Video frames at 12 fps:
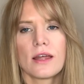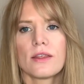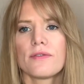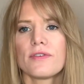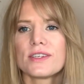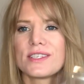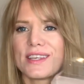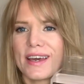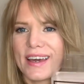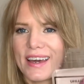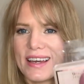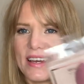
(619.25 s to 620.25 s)
The first
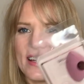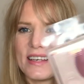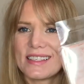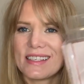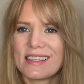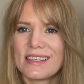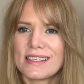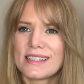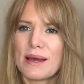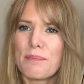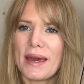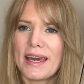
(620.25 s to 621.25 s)
thing is this
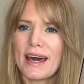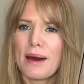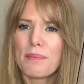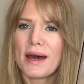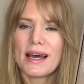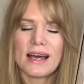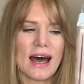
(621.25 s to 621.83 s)
makeup